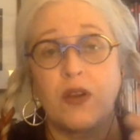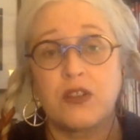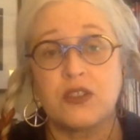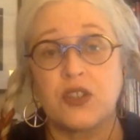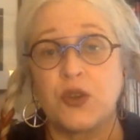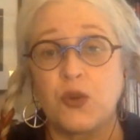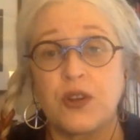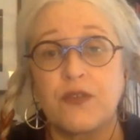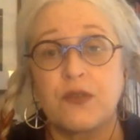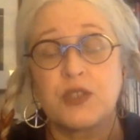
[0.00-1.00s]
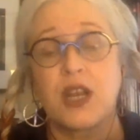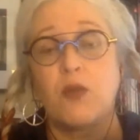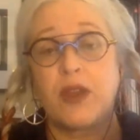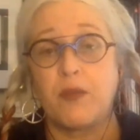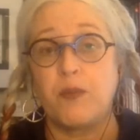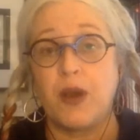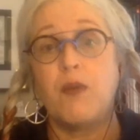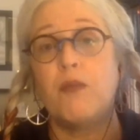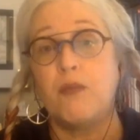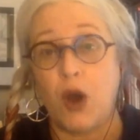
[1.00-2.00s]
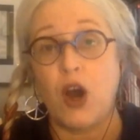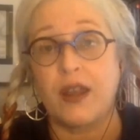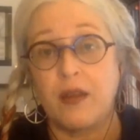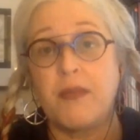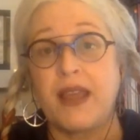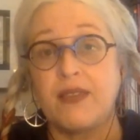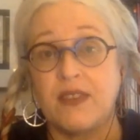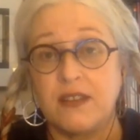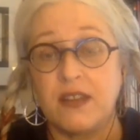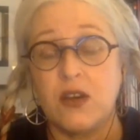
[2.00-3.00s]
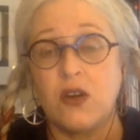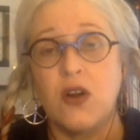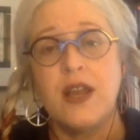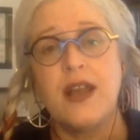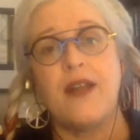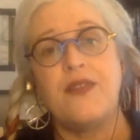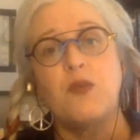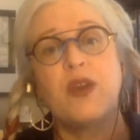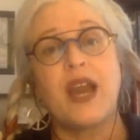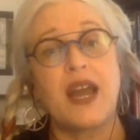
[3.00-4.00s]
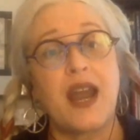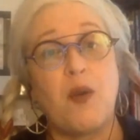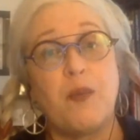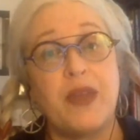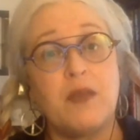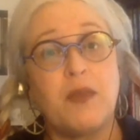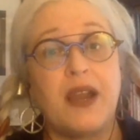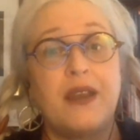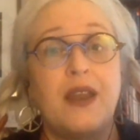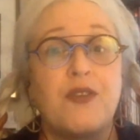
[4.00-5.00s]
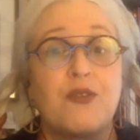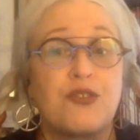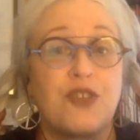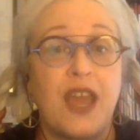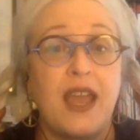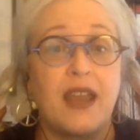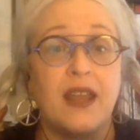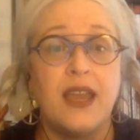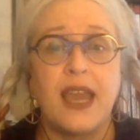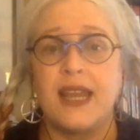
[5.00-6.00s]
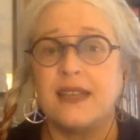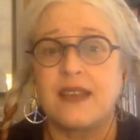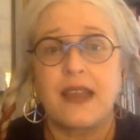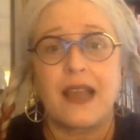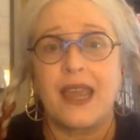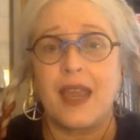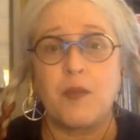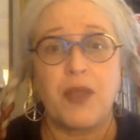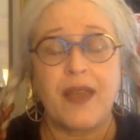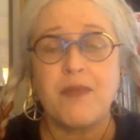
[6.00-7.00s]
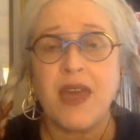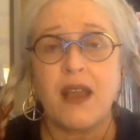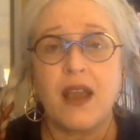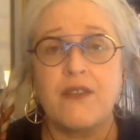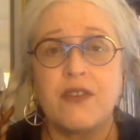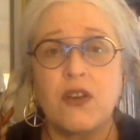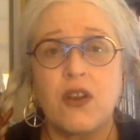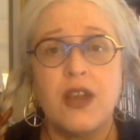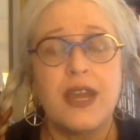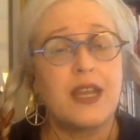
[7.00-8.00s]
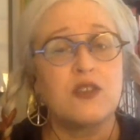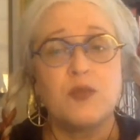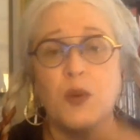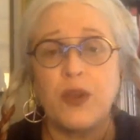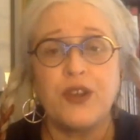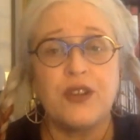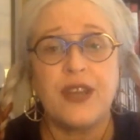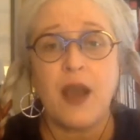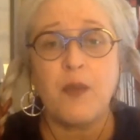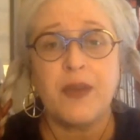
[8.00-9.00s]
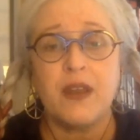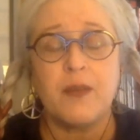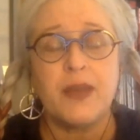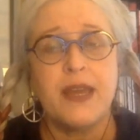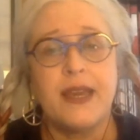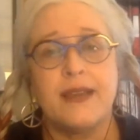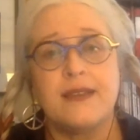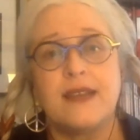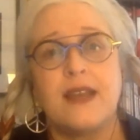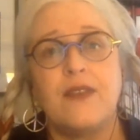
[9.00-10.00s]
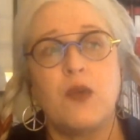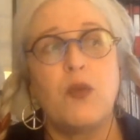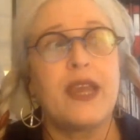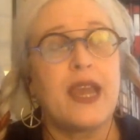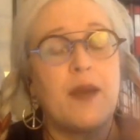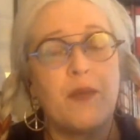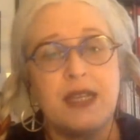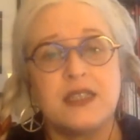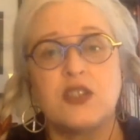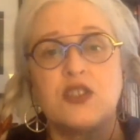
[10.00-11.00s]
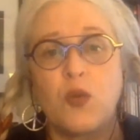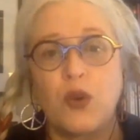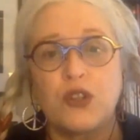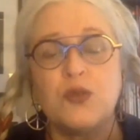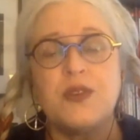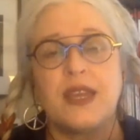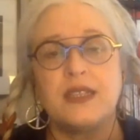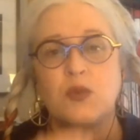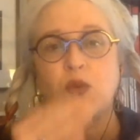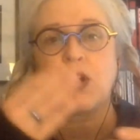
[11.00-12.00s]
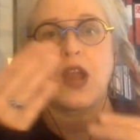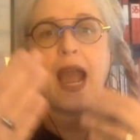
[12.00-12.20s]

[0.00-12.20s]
secured it from China, we had bought it, made the deal, and then we got outbid by another state. And he's like, I can't blame that governor. He goes, but we couldn't outbid him. He said, and then he said, so we're doing that. He said, we're